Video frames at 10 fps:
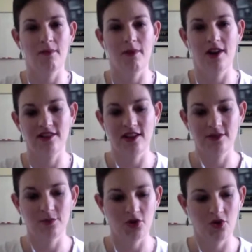but it does
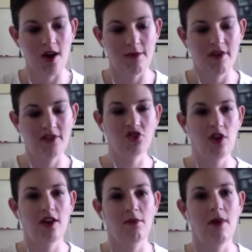put quite a bit of
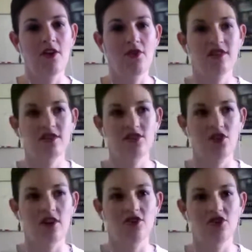strain on my wrists. So
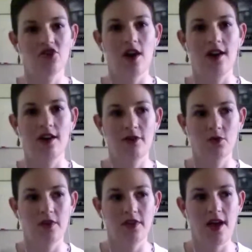I do struggle a bit
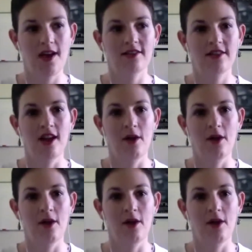with that.